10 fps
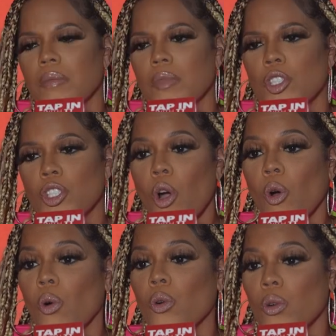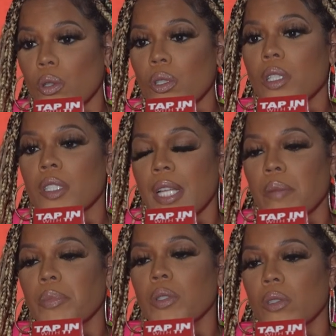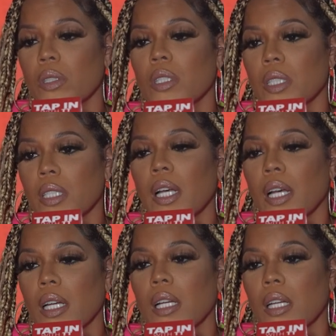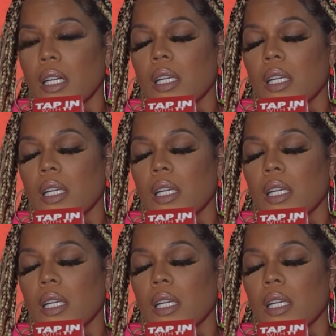Show lead by example, example, somewhere. Yeah. You